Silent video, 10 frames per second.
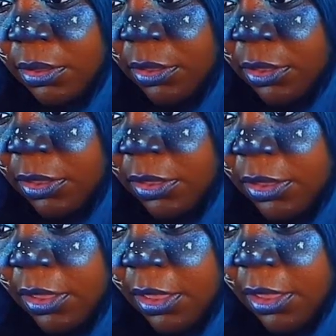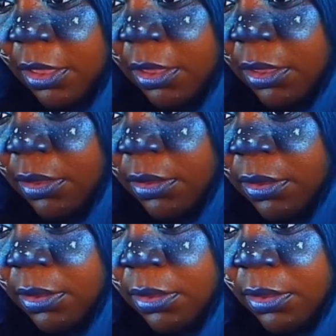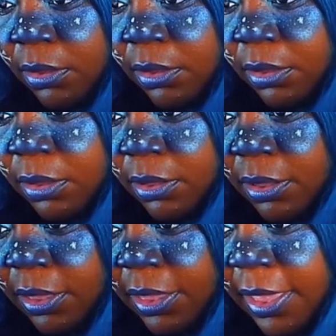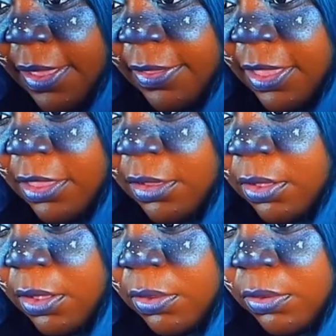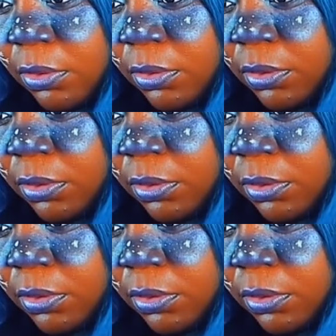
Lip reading: So, yeah, that's the gold.